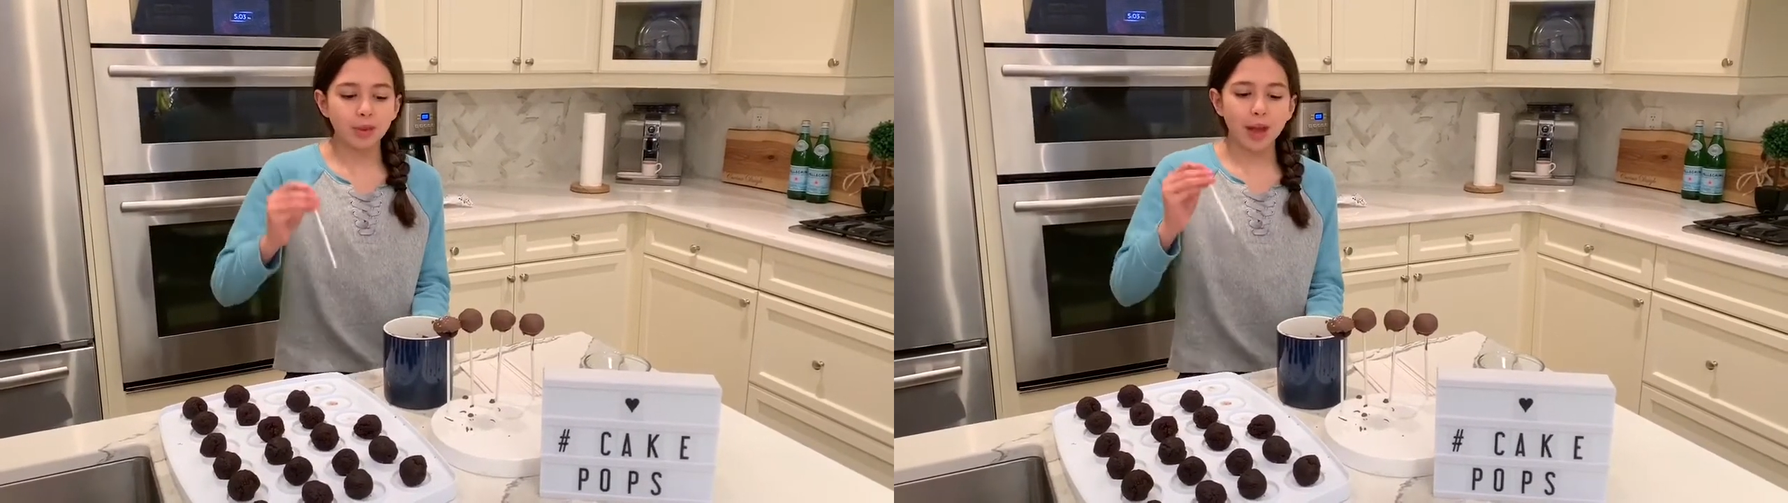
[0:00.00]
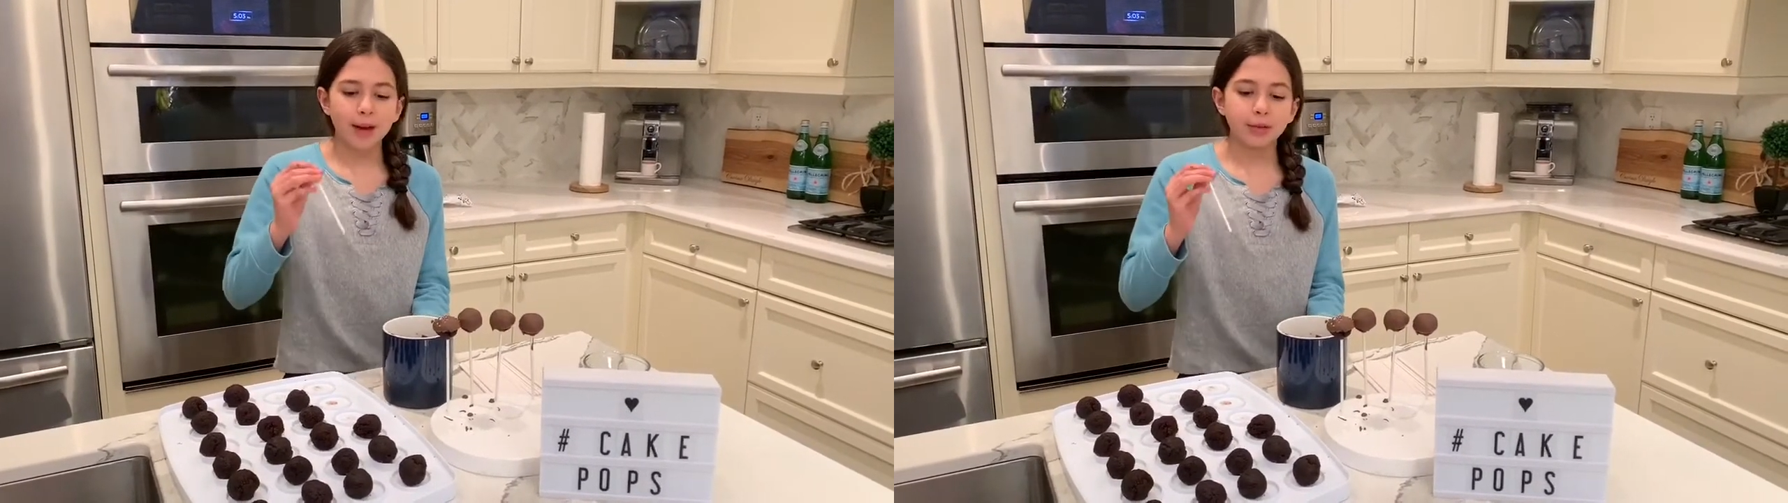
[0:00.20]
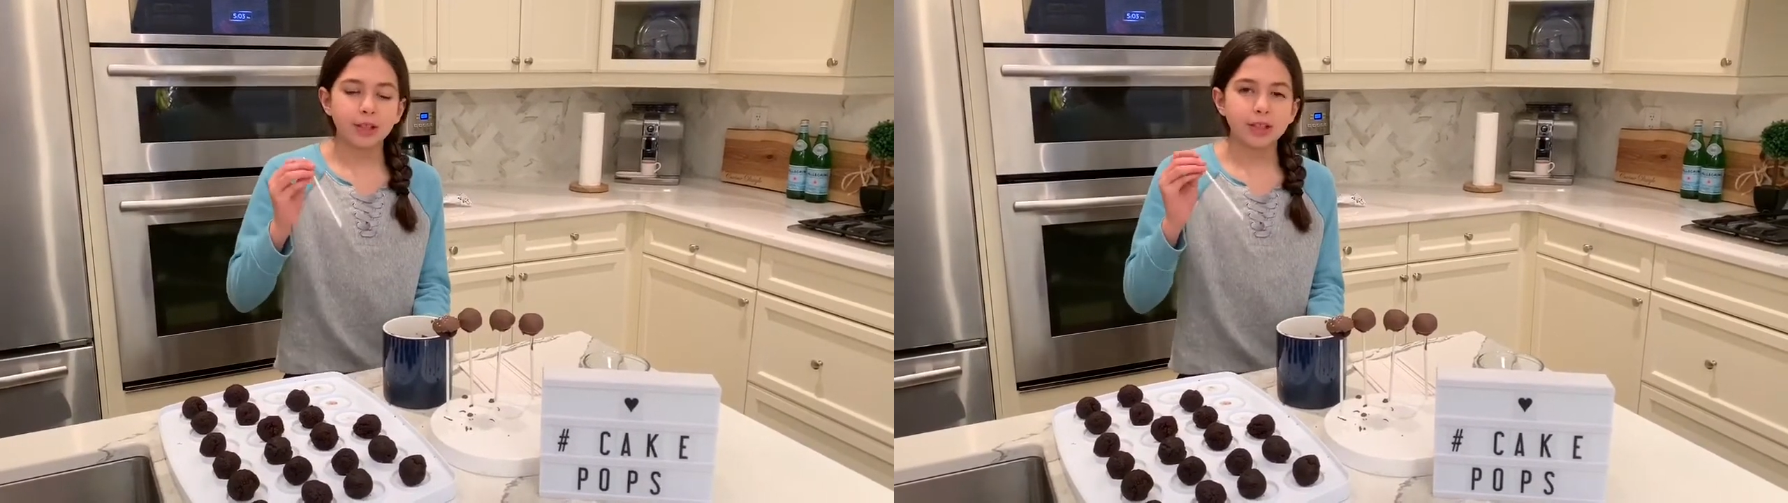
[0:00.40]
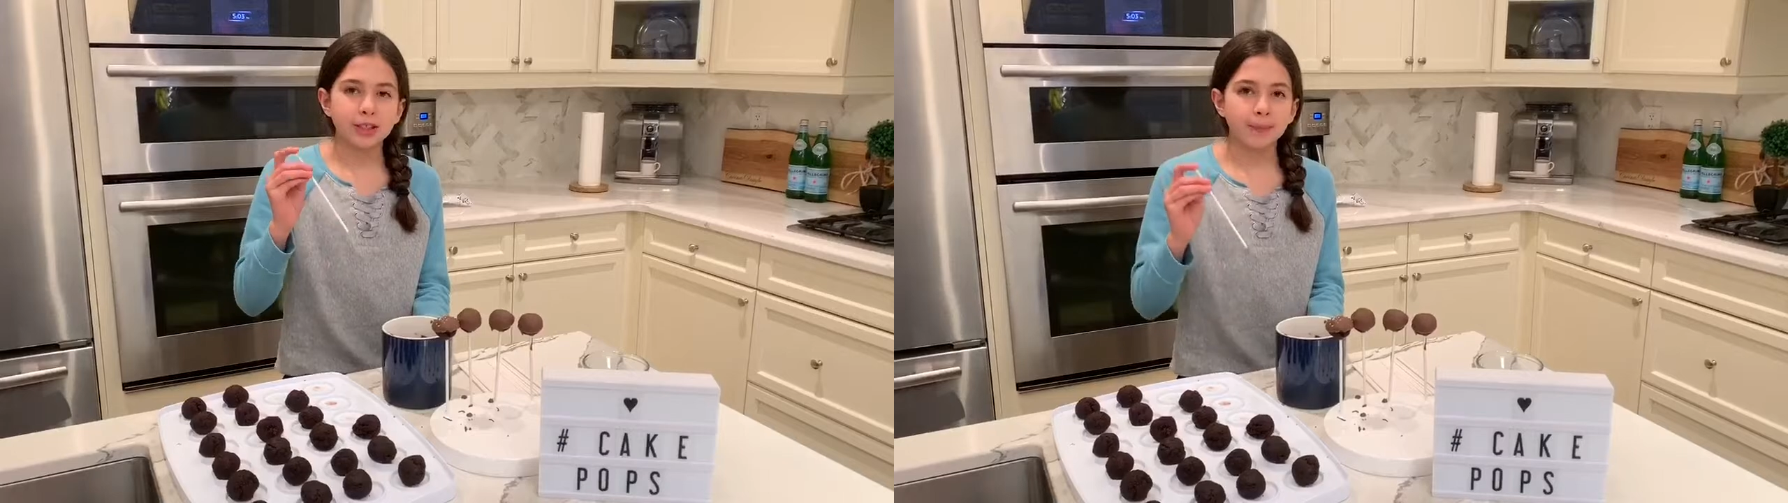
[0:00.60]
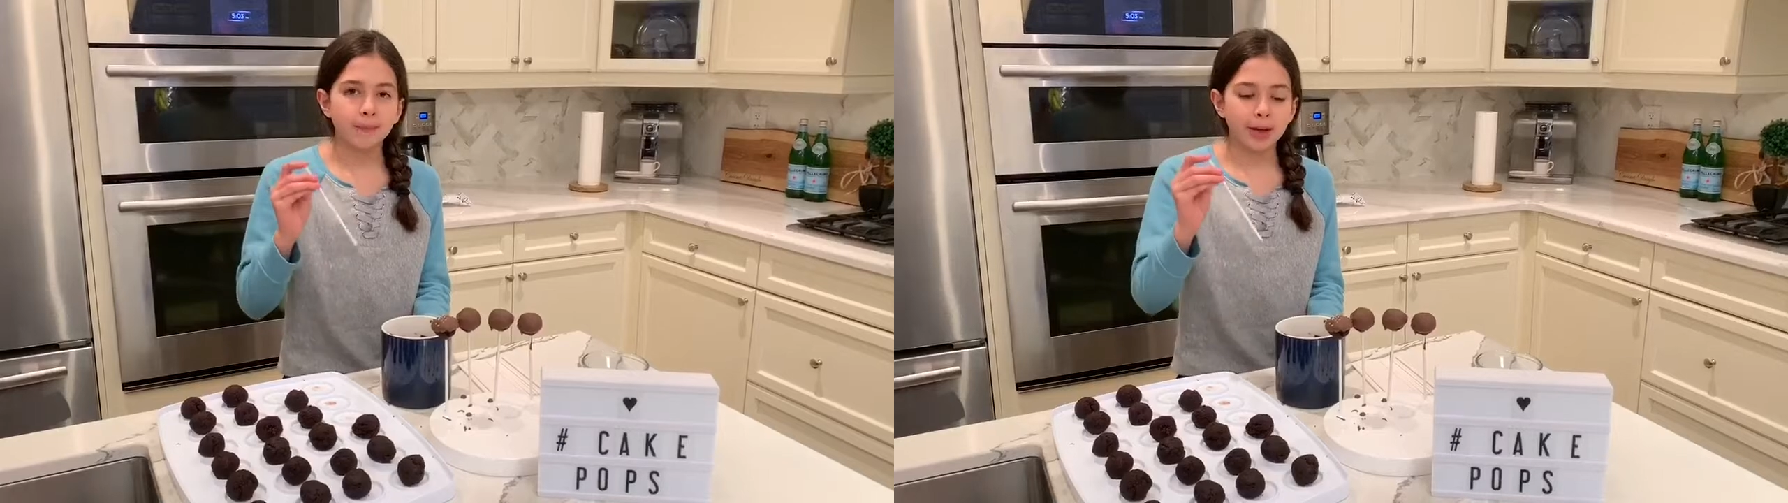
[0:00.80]
I'm going to
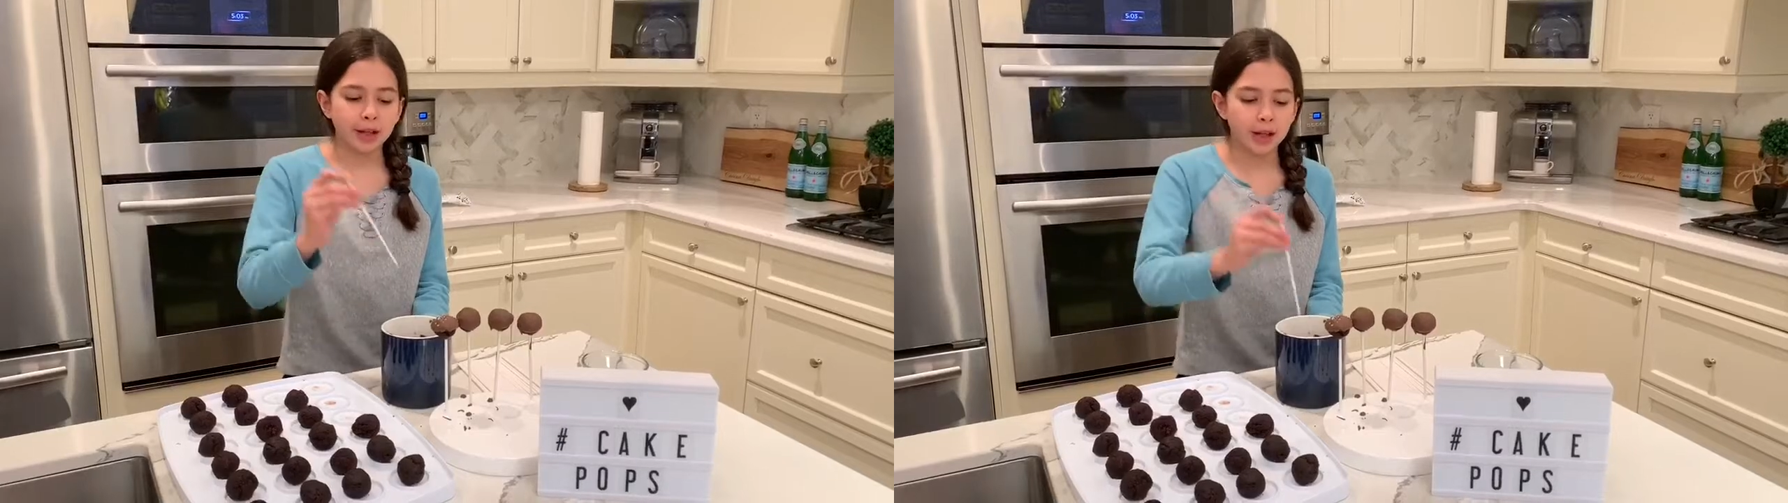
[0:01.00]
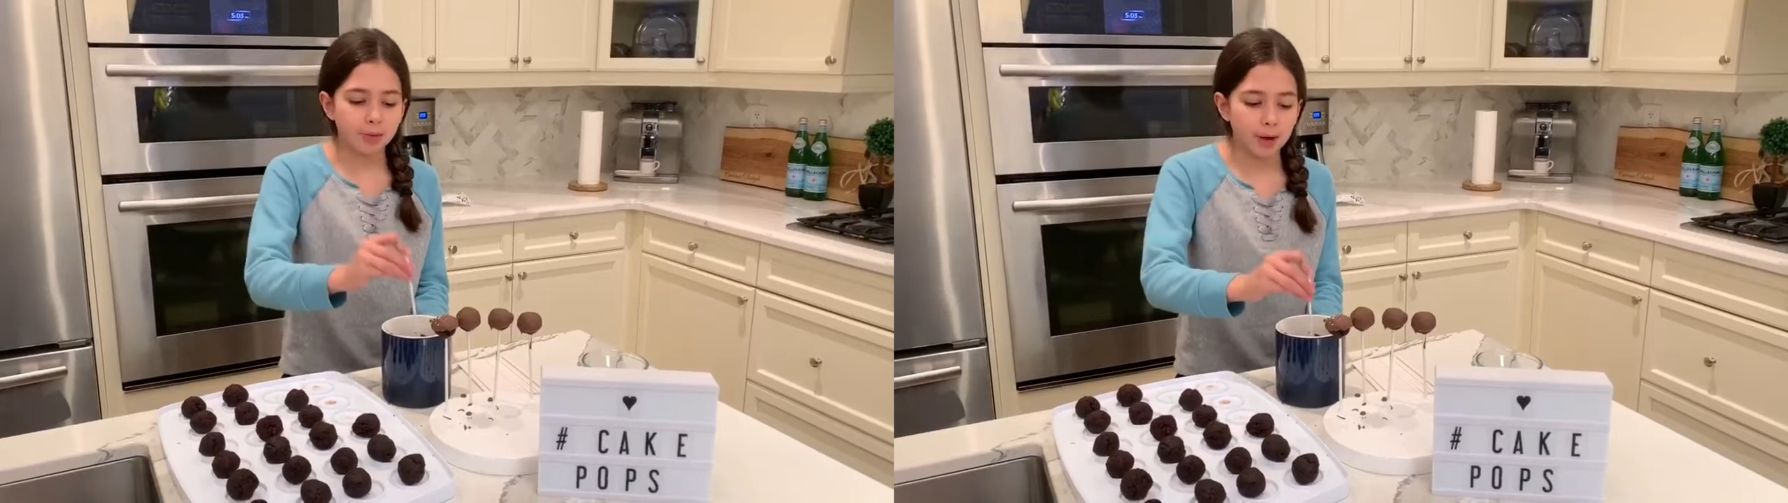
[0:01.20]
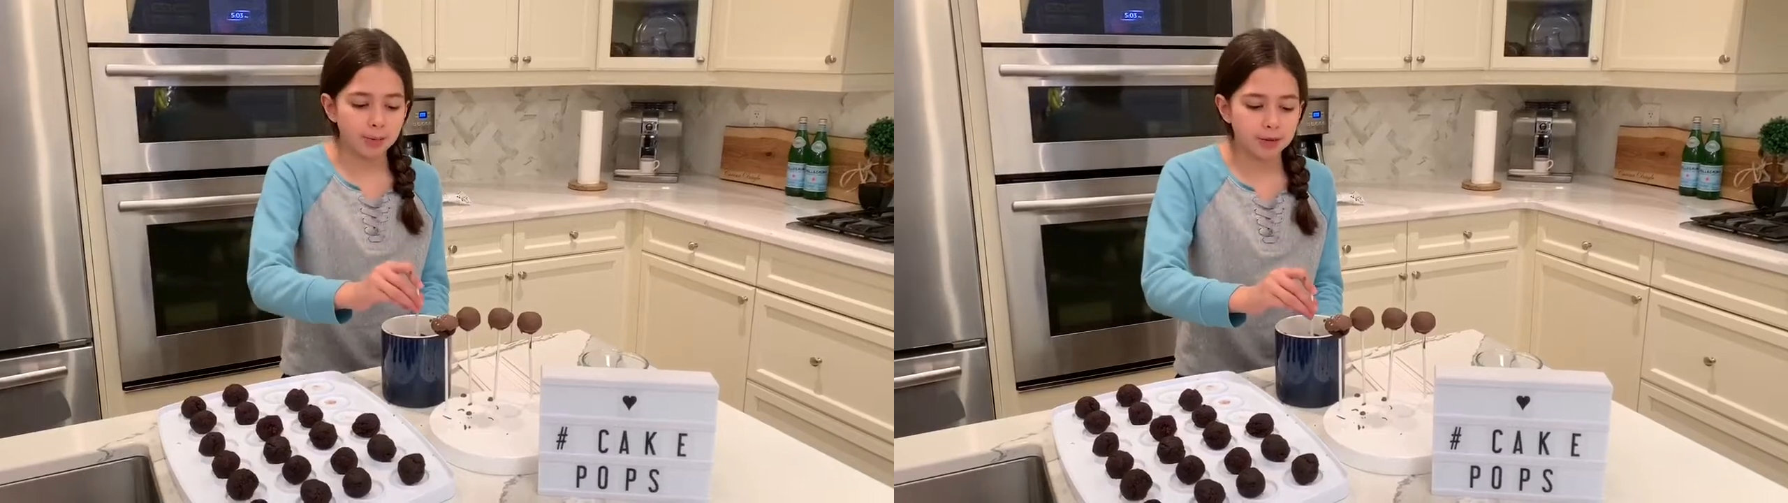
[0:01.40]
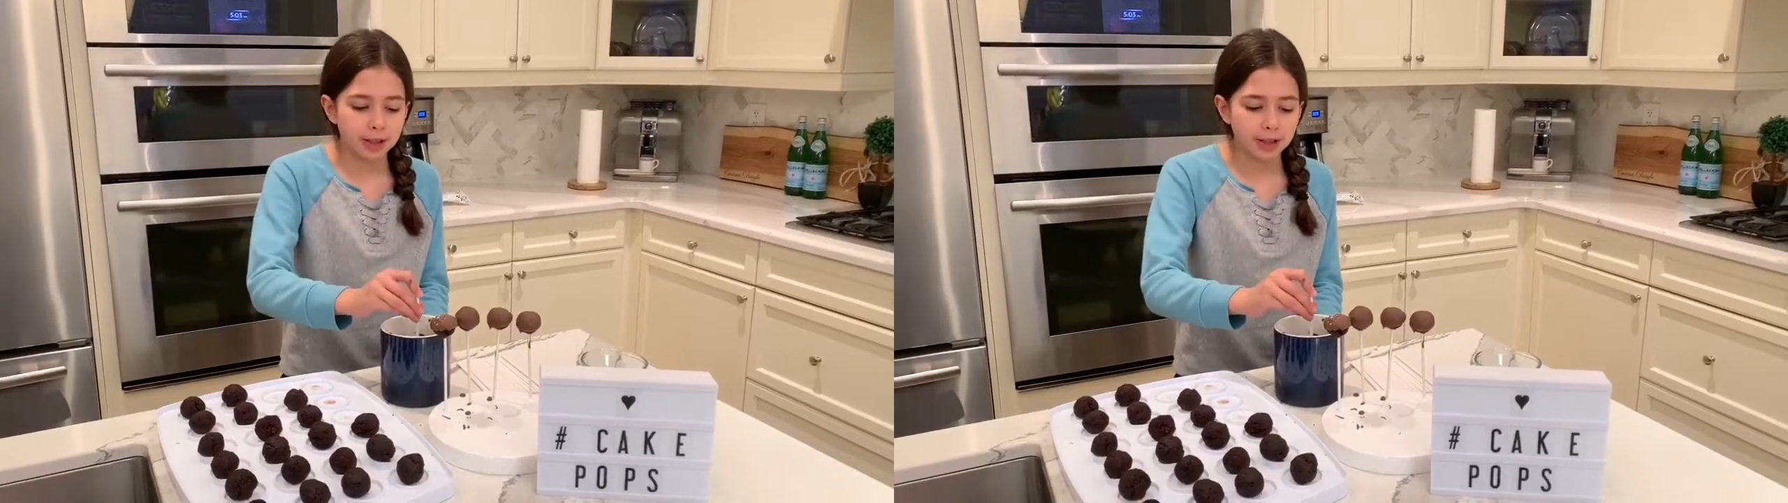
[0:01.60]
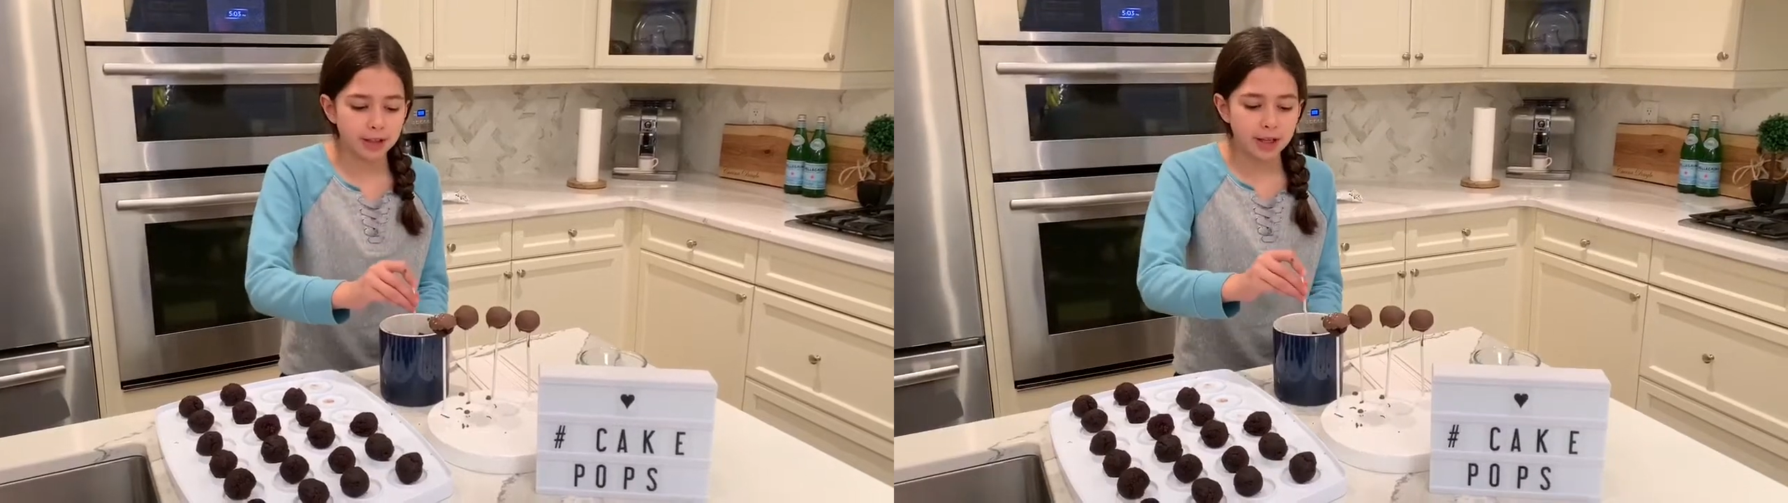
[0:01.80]
dip my cake pop sticks